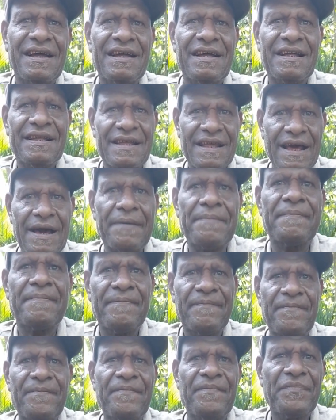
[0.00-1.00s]
they can see
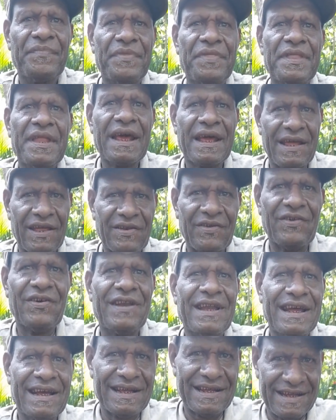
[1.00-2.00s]
from the site and
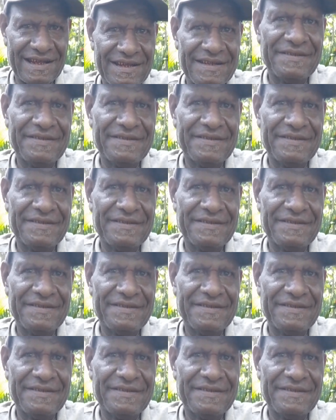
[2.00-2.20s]
contact you.